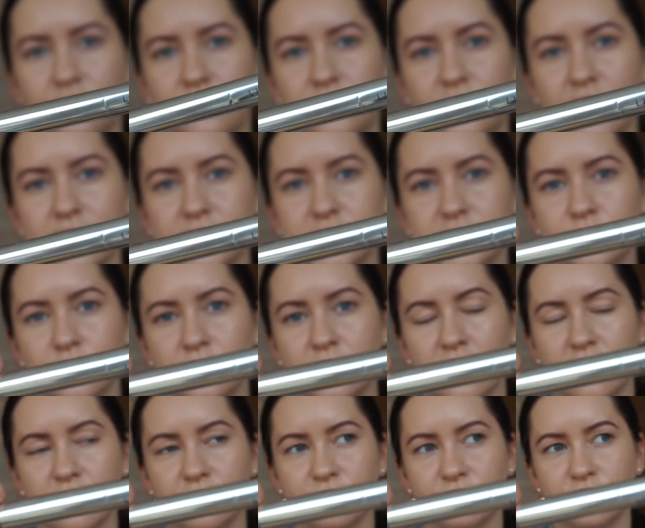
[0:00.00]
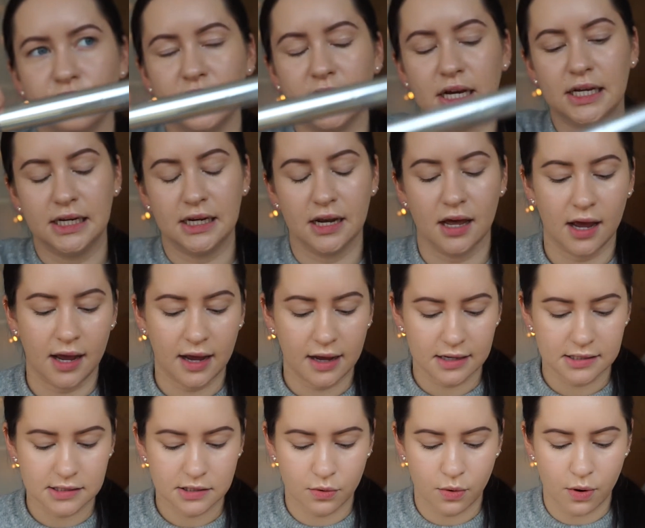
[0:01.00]
This one I really like.
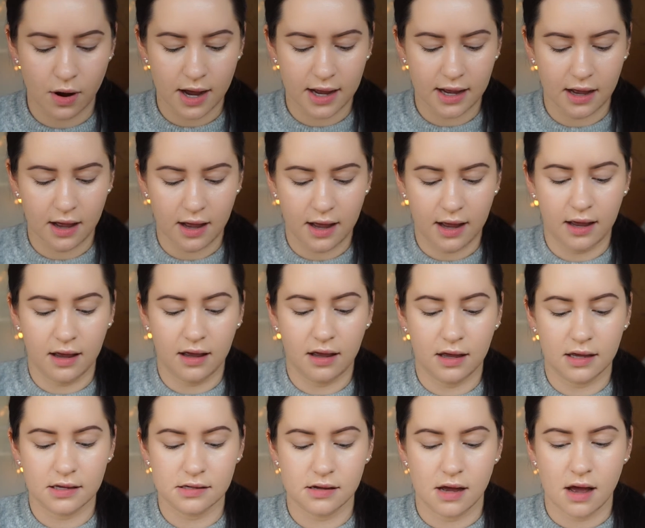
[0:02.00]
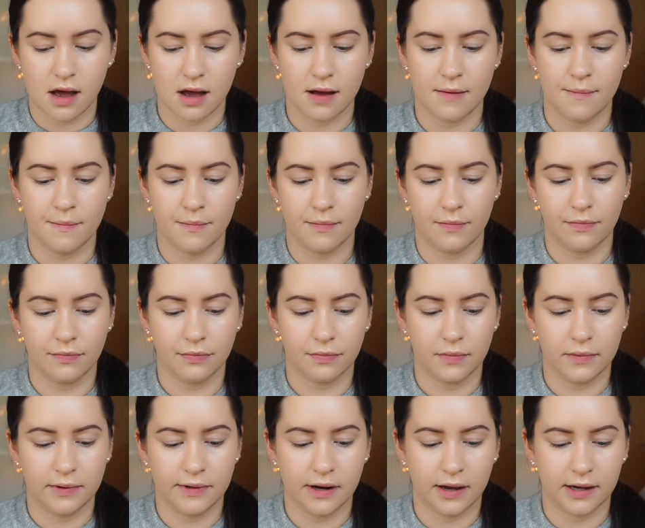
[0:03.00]
It's quite a
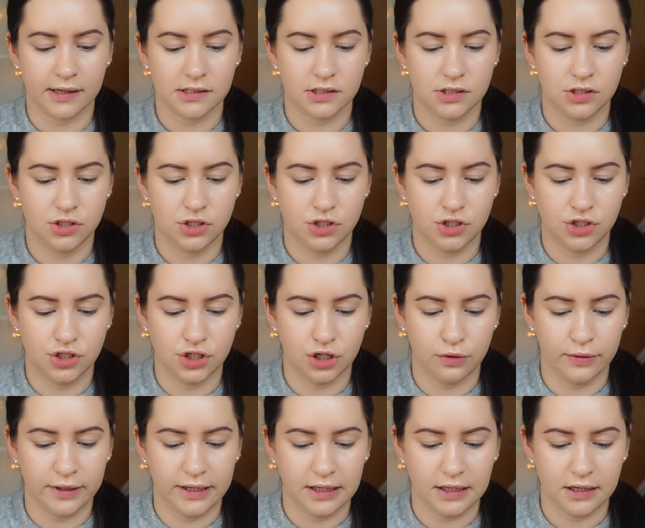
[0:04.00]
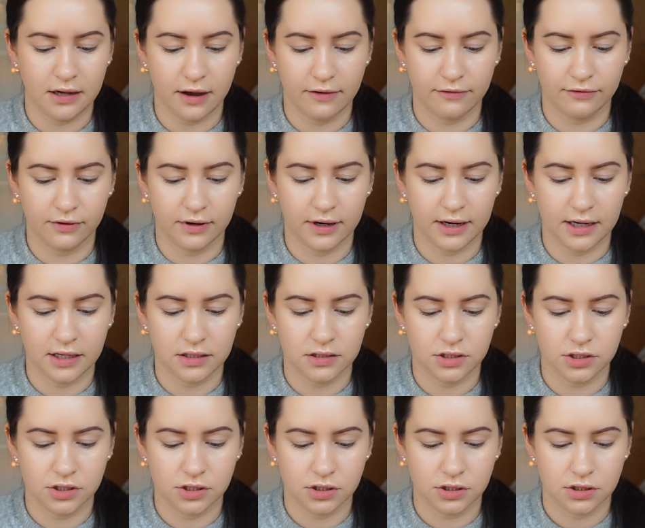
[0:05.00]
nice dewy
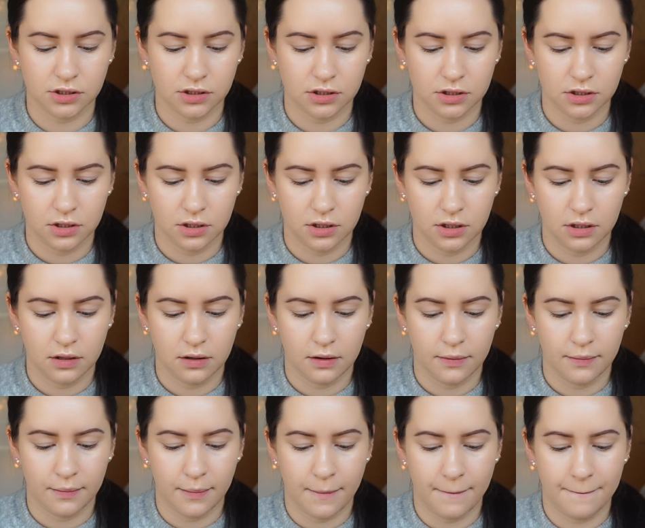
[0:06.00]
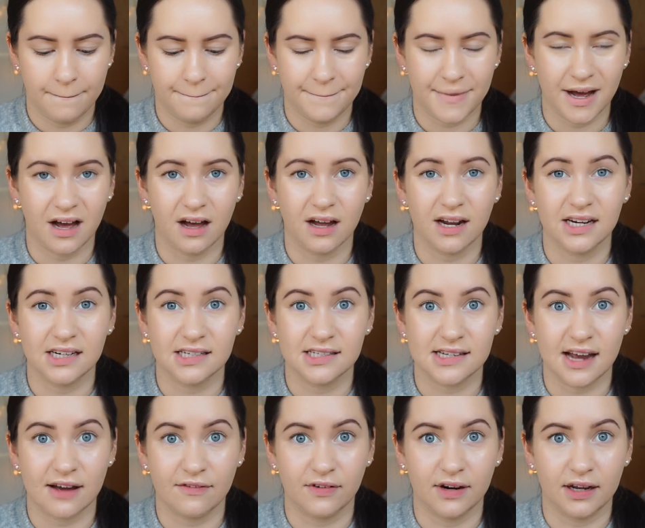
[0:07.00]
coverage, but it
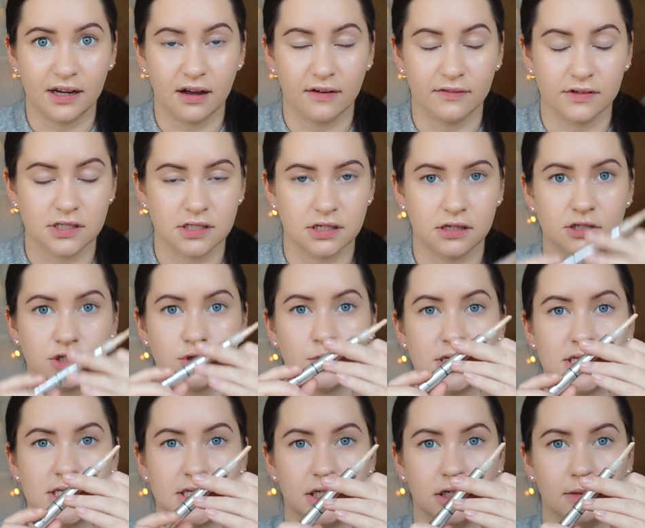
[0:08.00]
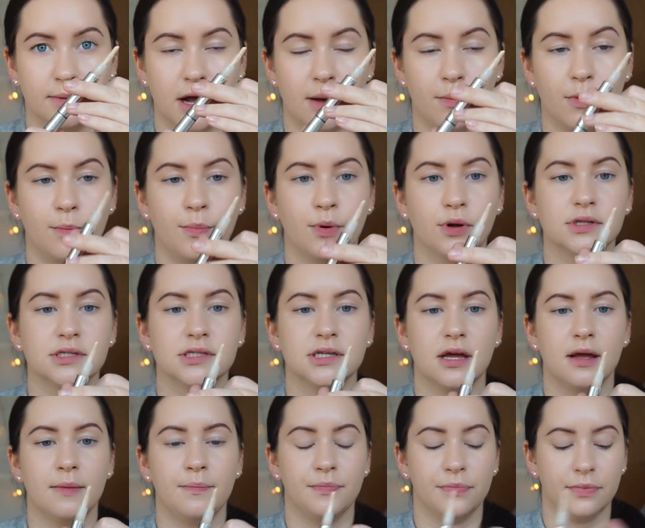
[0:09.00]
definitely covers. So you twist a little bit at the
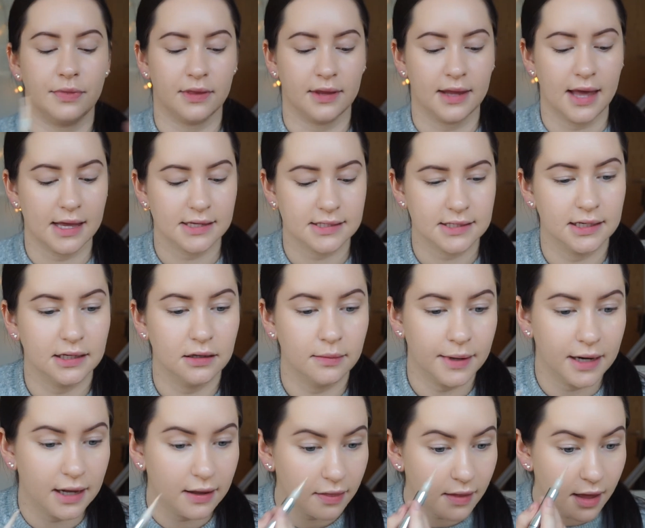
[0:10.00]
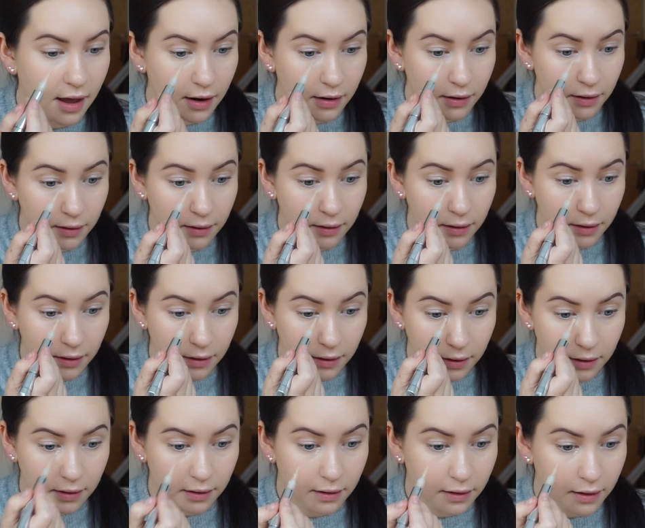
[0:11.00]
bottom, gets a little bit in there,
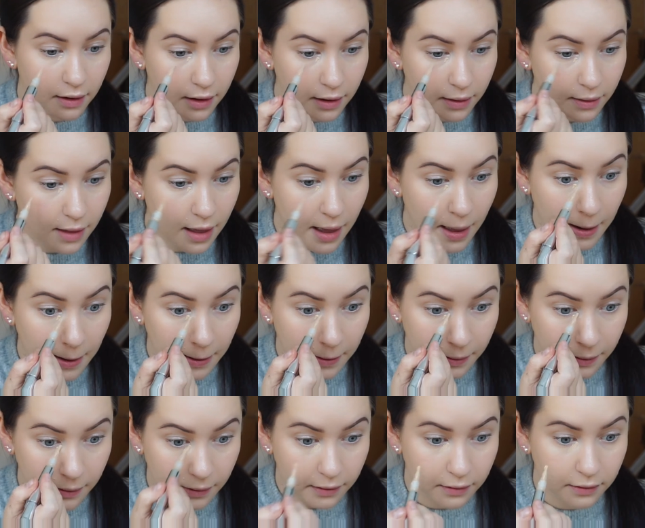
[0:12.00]
and then